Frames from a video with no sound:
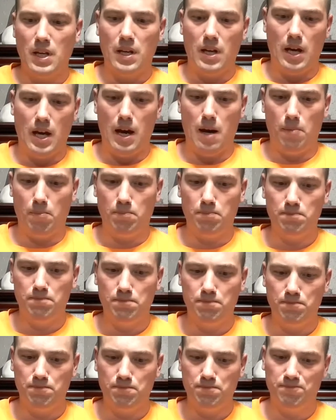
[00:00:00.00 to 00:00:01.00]

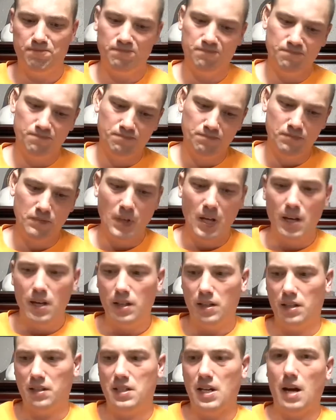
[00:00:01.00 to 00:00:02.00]

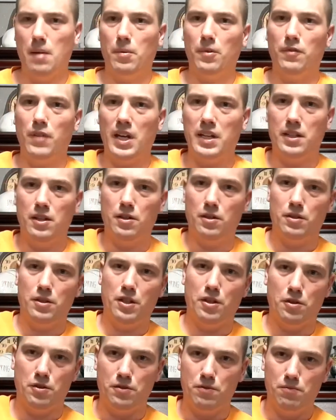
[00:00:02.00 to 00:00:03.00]
the time of like
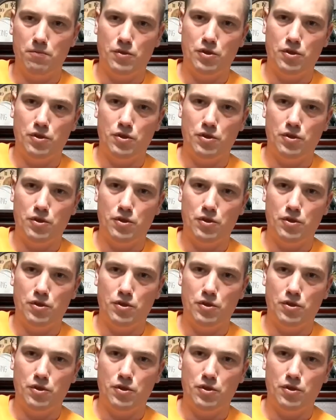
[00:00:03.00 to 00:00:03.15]
your